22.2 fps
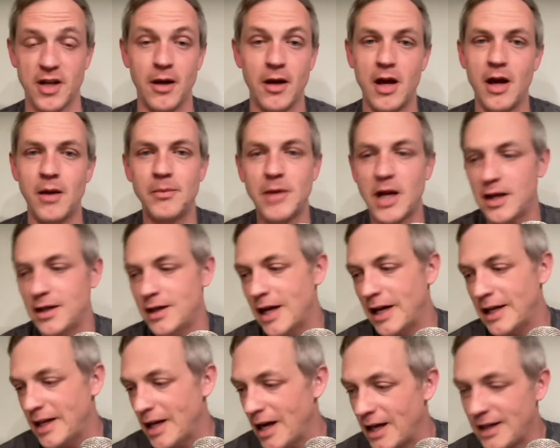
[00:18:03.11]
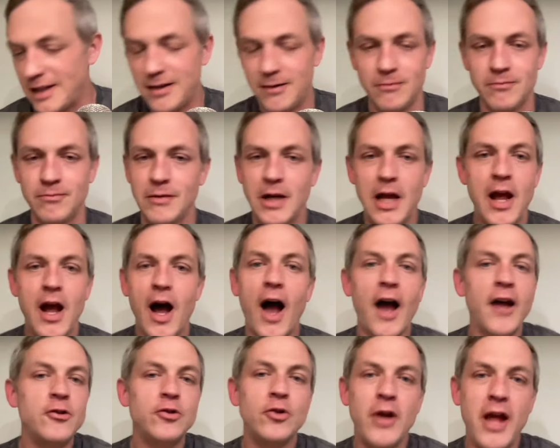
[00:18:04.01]
I I'm, I I
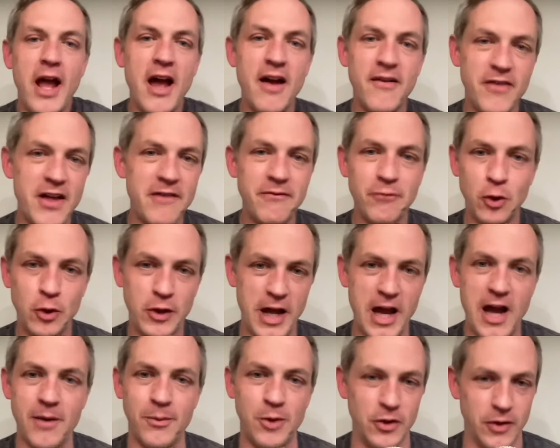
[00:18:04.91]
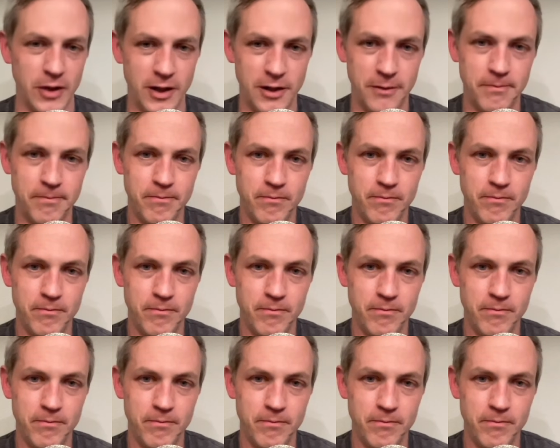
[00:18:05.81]
I don't have that vocabulary.